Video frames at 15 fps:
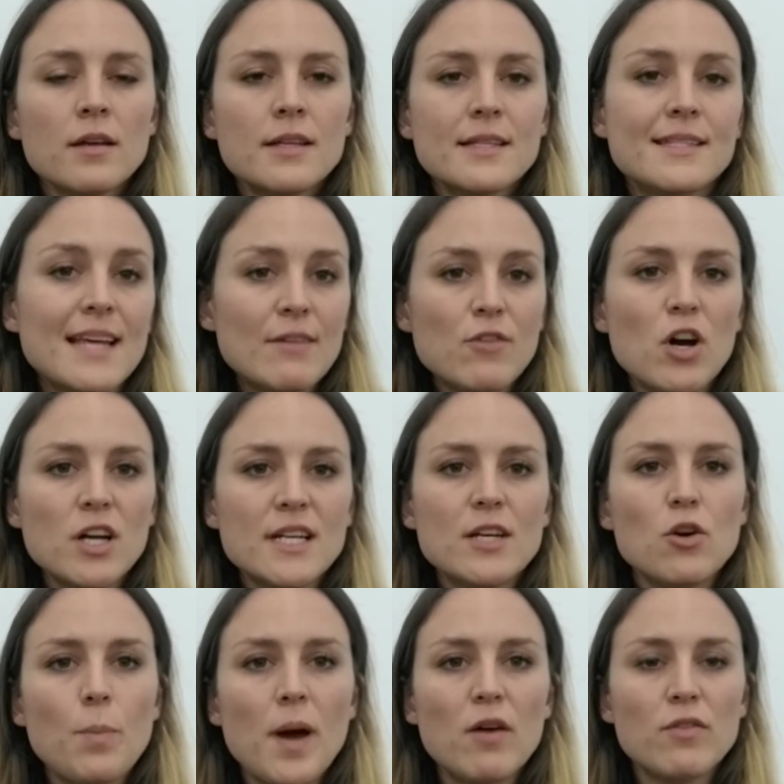Safeguarding
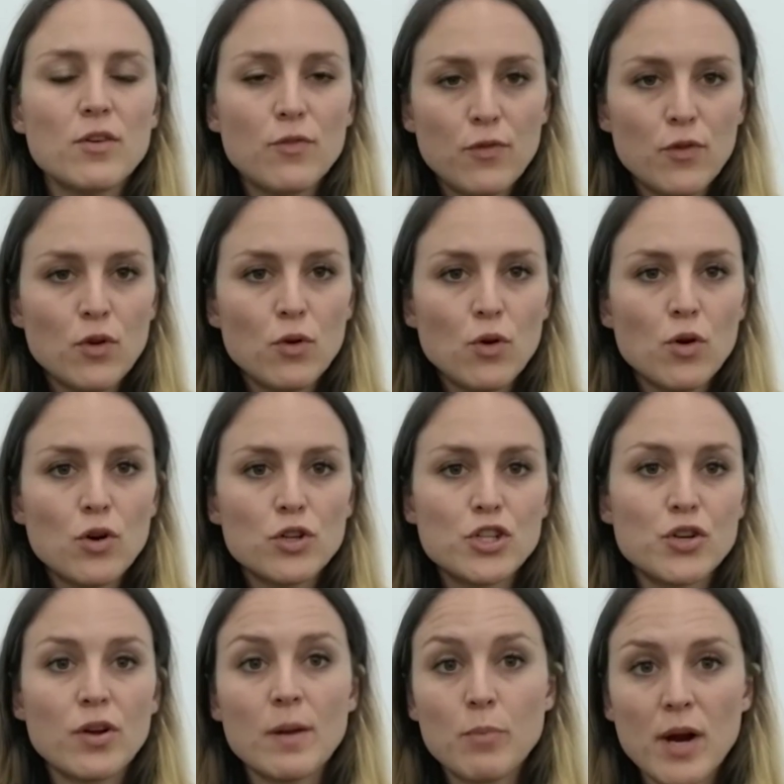your pelvic floor
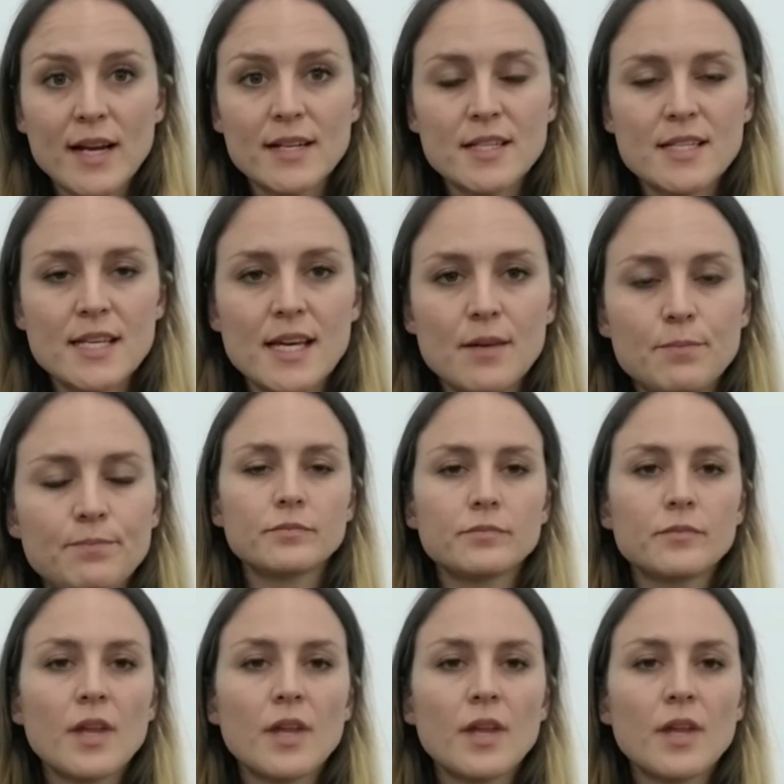during pregnancy.